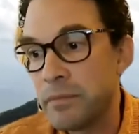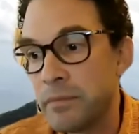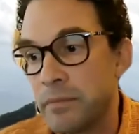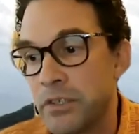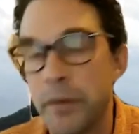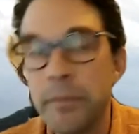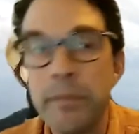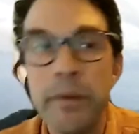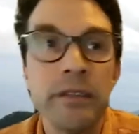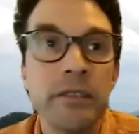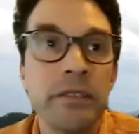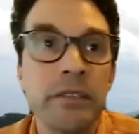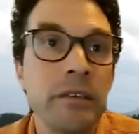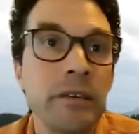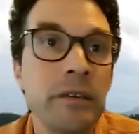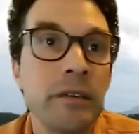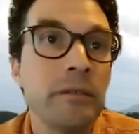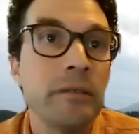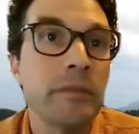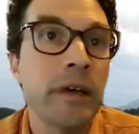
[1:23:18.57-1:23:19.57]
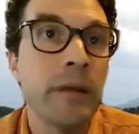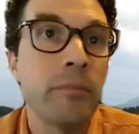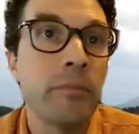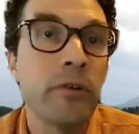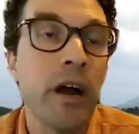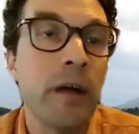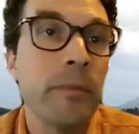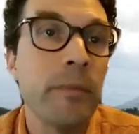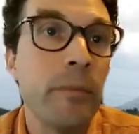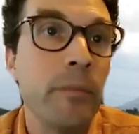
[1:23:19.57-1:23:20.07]
chimpanzee and
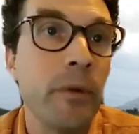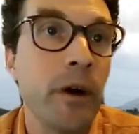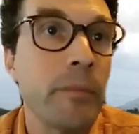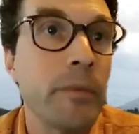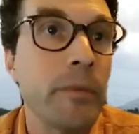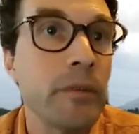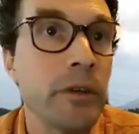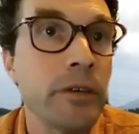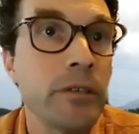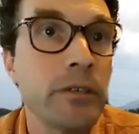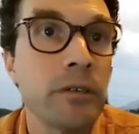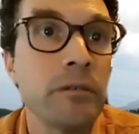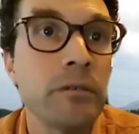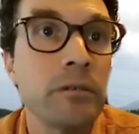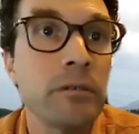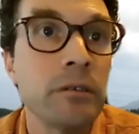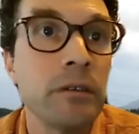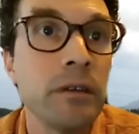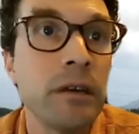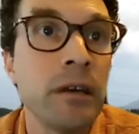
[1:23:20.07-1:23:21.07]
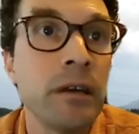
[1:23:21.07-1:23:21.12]
primate populations.